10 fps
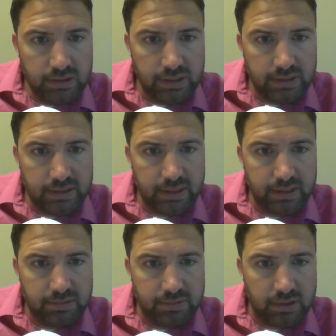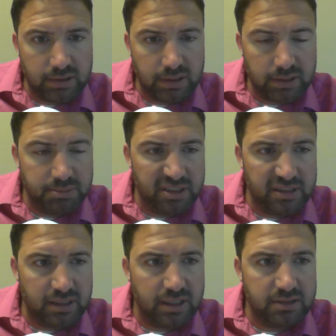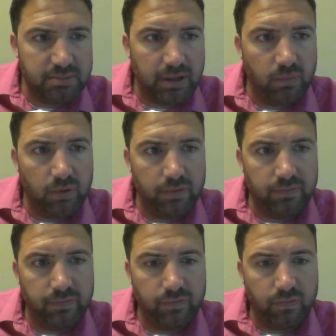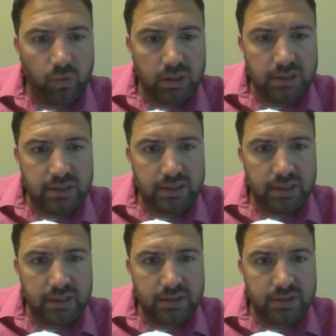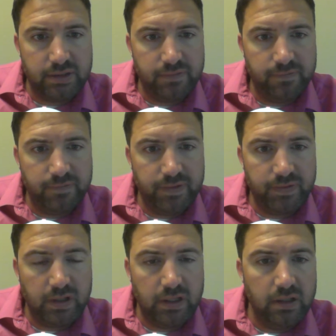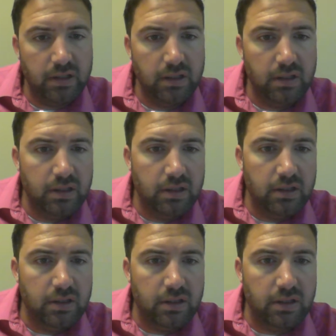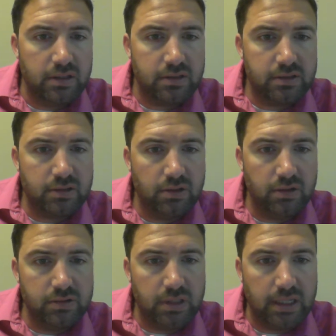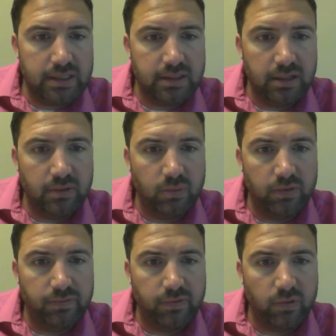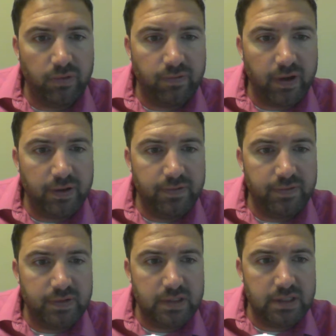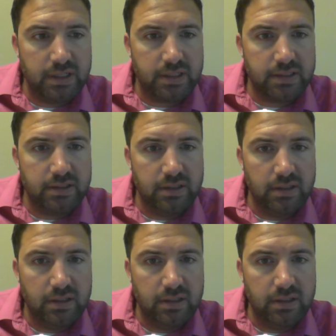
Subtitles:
Since then, it looks like it's been as high as about 146.50. Closed last night at 145.56.